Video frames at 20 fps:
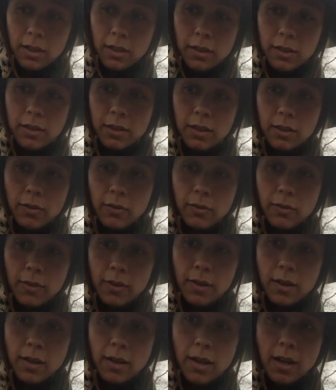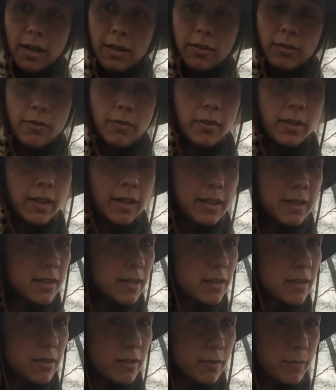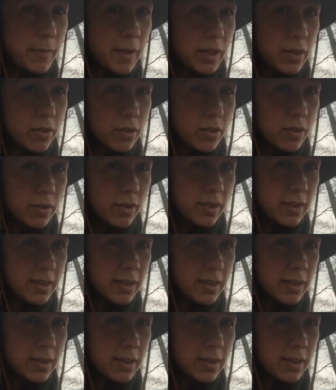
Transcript: So I don't listen so much to the